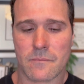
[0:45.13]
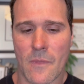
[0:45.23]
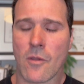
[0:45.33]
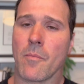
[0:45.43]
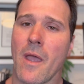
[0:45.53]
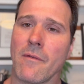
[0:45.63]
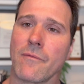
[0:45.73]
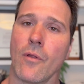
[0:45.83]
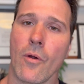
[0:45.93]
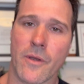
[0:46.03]
your pelvic
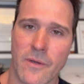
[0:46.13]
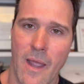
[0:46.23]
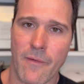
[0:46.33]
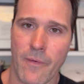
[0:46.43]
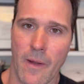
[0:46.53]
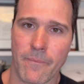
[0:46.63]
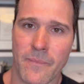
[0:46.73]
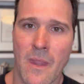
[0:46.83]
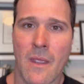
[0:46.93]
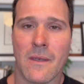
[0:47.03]
floor, and your diaphragm.
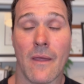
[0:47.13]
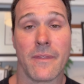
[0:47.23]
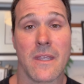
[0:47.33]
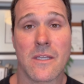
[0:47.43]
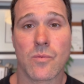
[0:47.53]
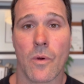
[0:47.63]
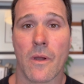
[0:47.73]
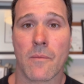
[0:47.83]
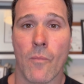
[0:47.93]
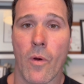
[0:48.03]
Now, these
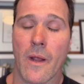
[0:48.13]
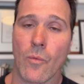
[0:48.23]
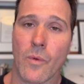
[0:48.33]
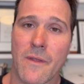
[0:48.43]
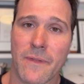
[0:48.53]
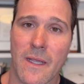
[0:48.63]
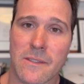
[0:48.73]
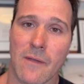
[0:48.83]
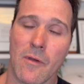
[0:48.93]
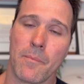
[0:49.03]
work more at a reflex
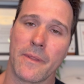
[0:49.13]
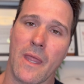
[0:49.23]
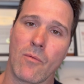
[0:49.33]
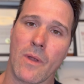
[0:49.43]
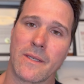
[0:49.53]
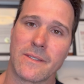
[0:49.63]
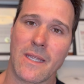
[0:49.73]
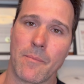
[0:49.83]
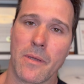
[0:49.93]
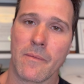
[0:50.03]
level, but they run
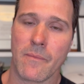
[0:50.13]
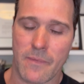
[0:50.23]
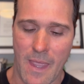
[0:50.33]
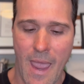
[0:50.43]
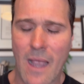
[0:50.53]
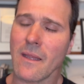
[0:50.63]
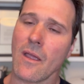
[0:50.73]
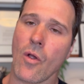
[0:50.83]
deep. They act like a